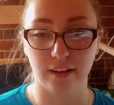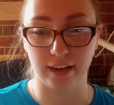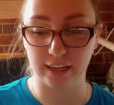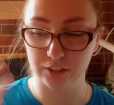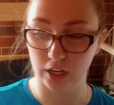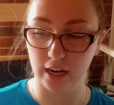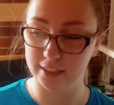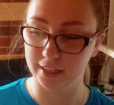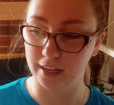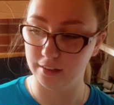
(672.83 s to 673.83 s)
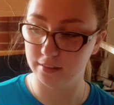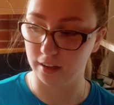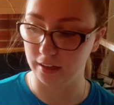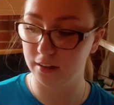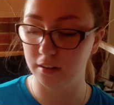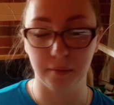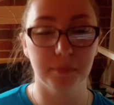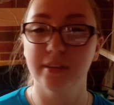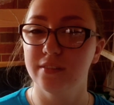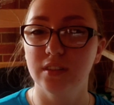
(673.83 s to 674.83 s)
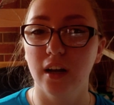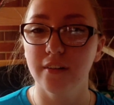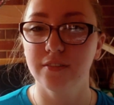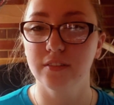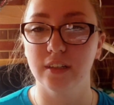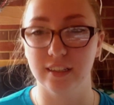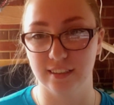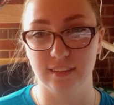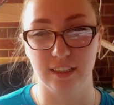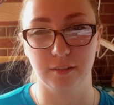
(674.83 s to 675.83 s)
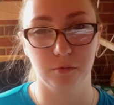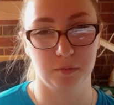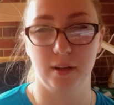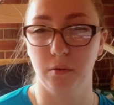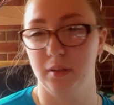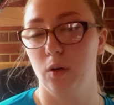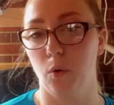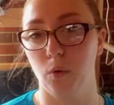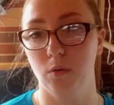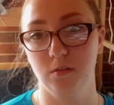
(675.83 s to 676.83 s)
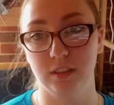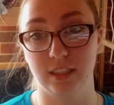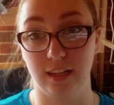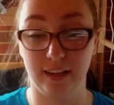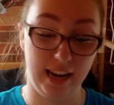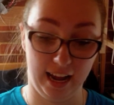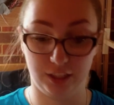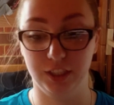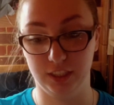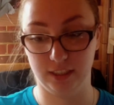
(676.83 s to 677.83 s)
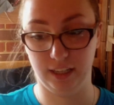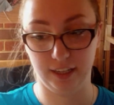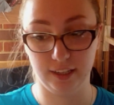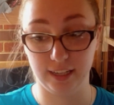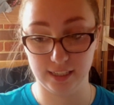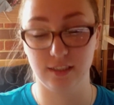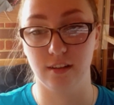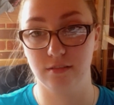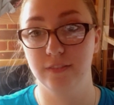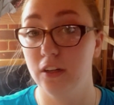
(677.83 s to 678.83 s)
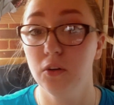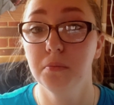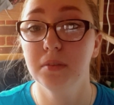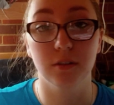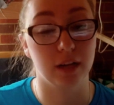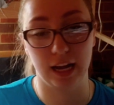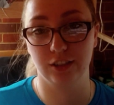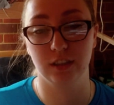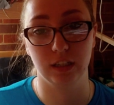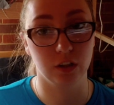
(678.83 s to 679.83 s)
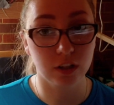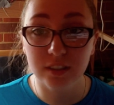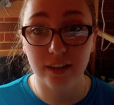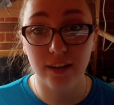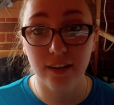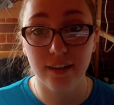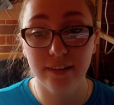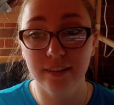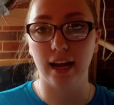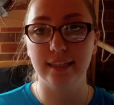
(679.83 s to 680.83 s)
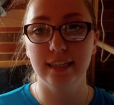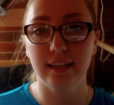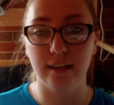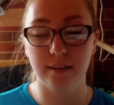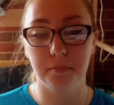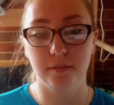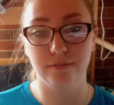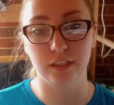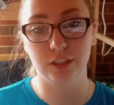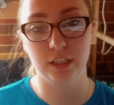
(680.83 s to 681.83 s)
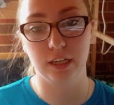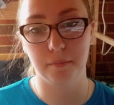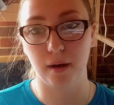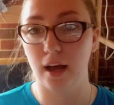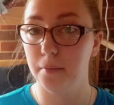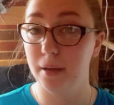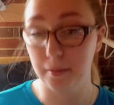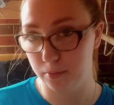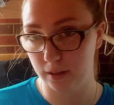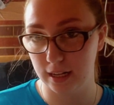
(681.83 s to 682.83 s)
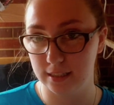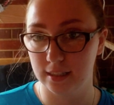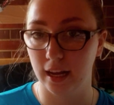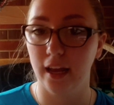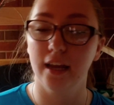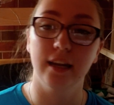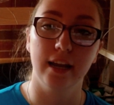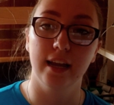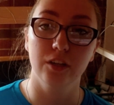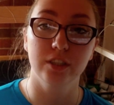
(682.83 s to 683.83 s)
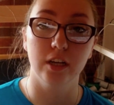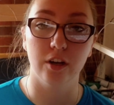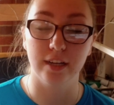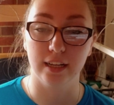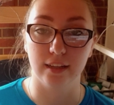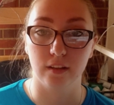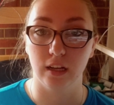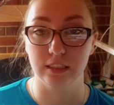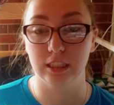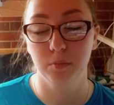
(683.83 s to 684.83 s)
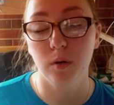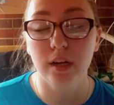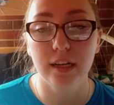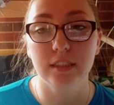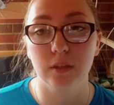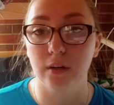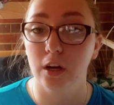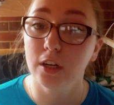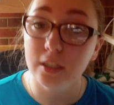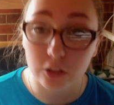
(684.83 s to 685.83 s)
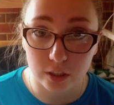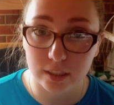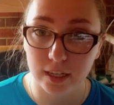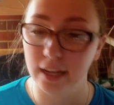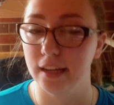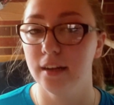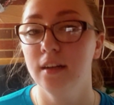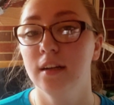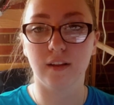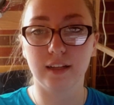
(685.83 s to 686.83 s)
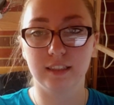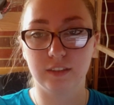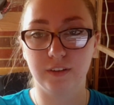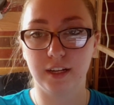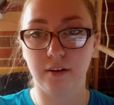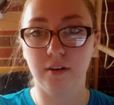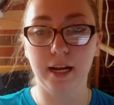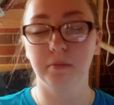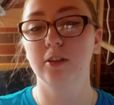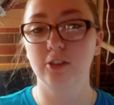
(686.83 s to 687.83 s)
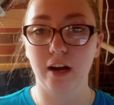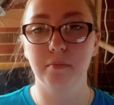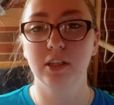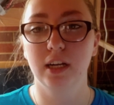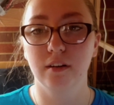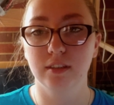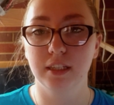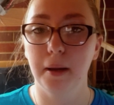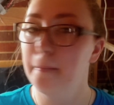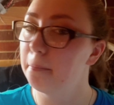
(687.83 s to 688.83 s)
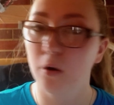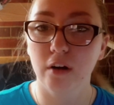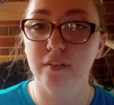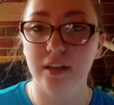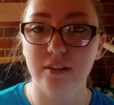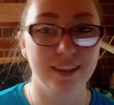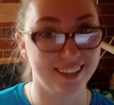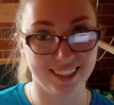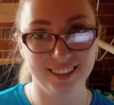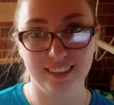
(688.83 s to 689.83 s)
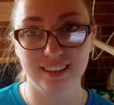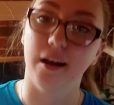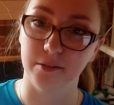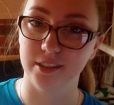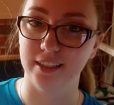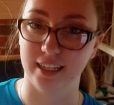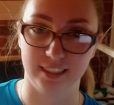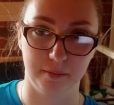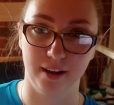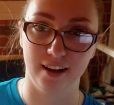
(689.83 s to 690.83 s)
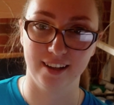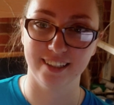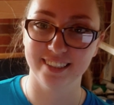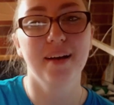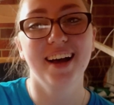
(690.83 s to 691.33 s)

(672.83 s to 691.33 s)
Like I tried to get like clips of stuff and that's like was my only goal was to like actually just like get stuff filmed so it actually looks good. I did end up finishing my paper last night and I actually already had that class this morning so I already turned it in. Like this video and subscribe to my channel to see more videos like this. I will see you next time guys.